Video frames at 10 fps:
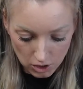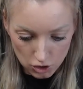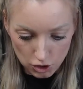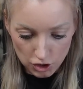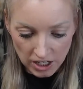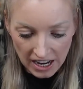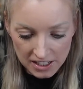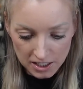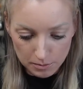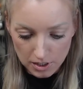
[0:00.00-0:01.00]
So she
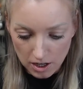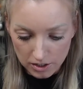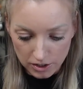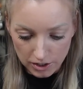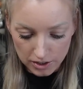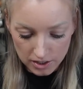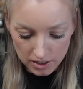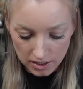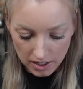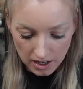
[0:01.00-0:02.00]
asked some
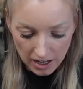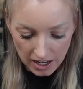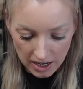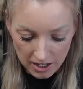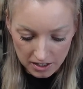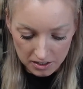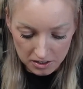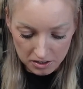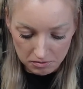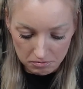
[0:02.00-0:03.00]
doctors,
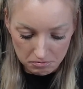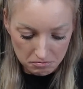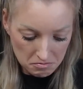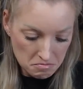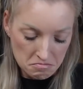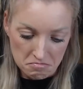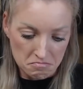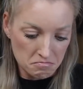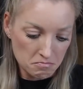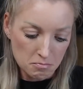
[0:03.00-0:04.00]
and
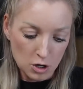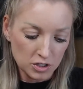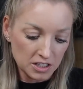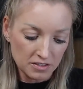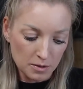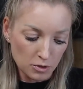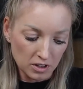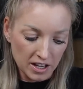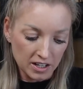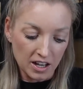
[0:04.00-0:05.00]
most of them were
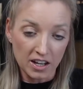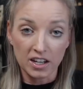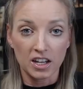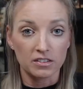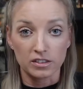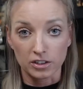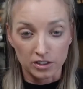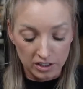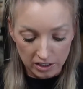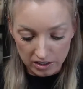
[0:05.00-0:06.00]
like, I haven't heard
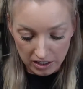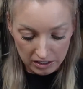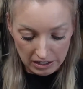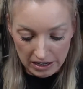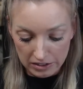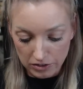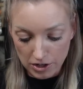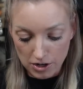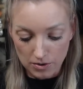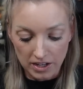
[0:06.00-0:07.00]
anything. I don't
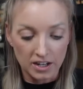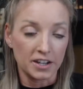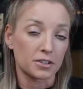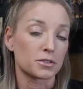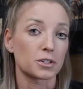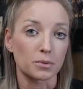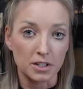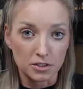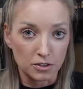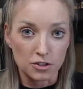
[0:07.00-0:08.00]
know, and I don't do
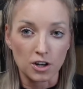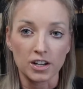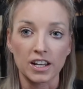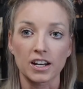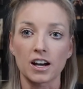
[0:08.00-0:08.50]
research on it.